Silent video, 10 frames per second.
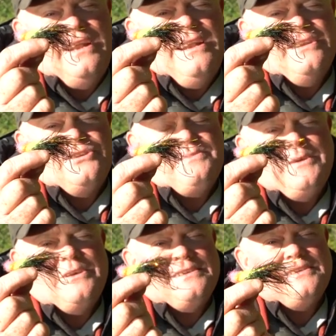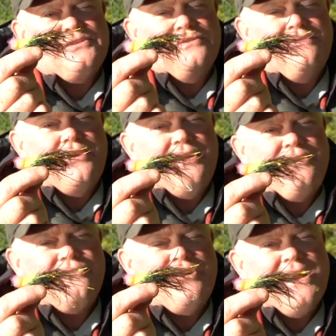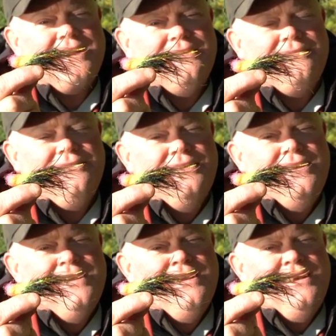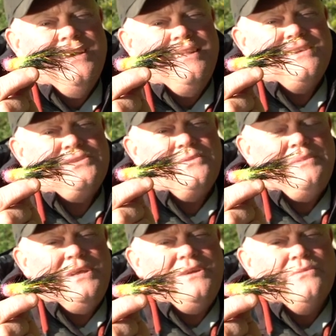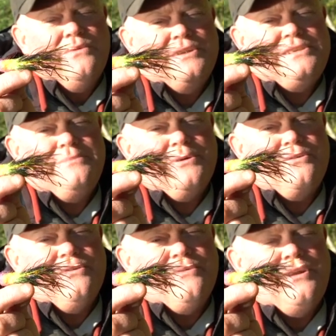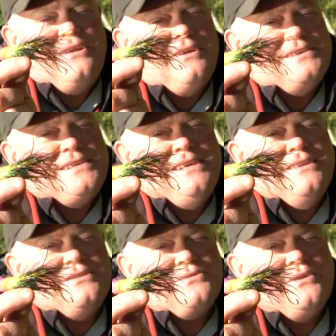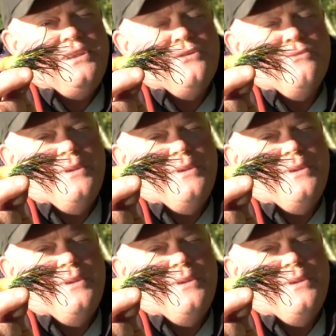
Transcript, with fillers: and eat it just because it's so very attractive. And this would be a typical one you can see. There's really no